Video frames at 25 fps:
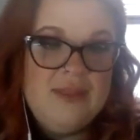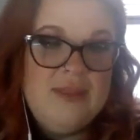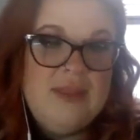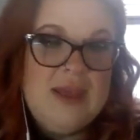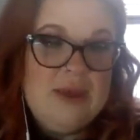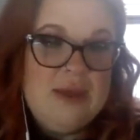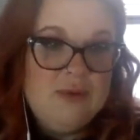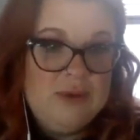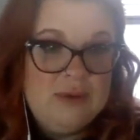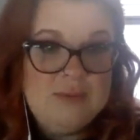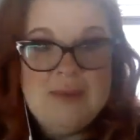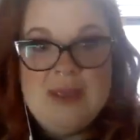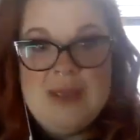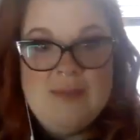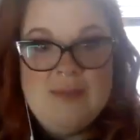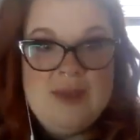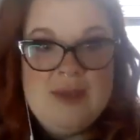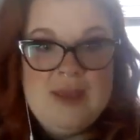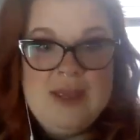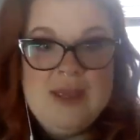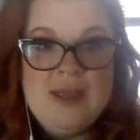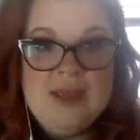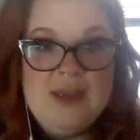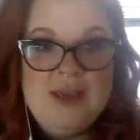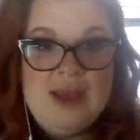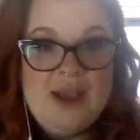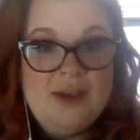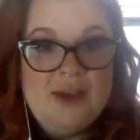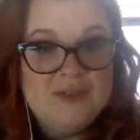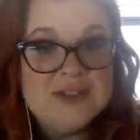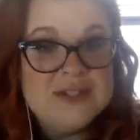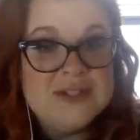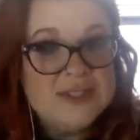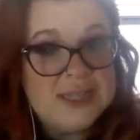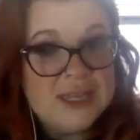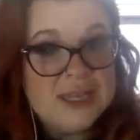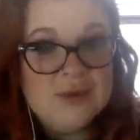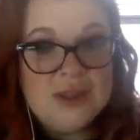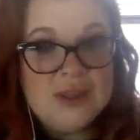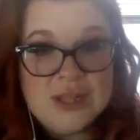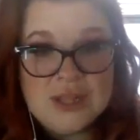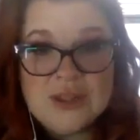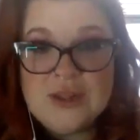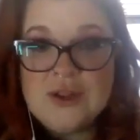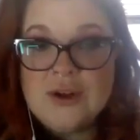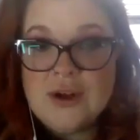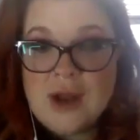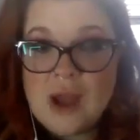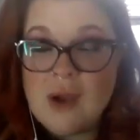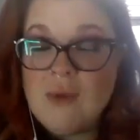they would maybe have to stay within
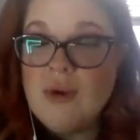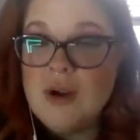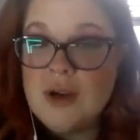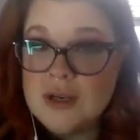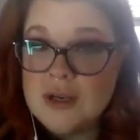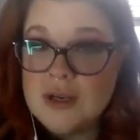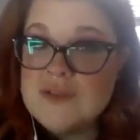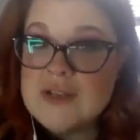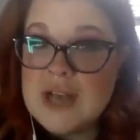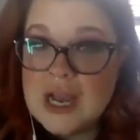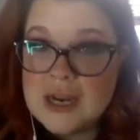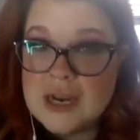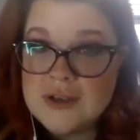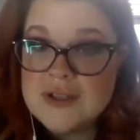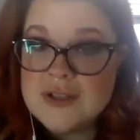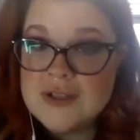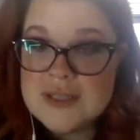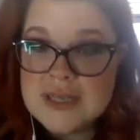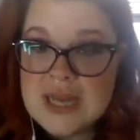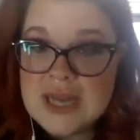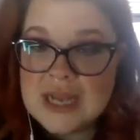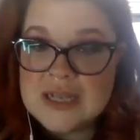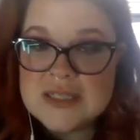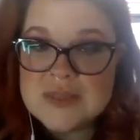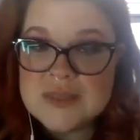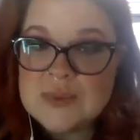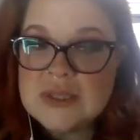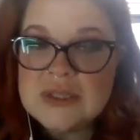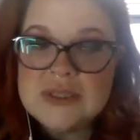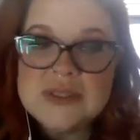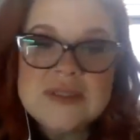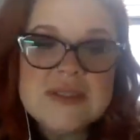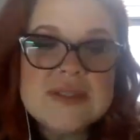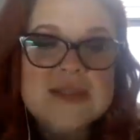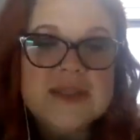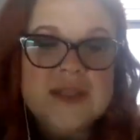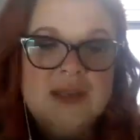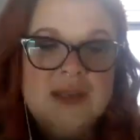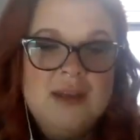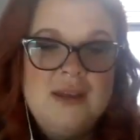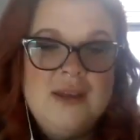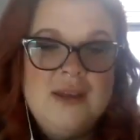their network of doctors and hospitals.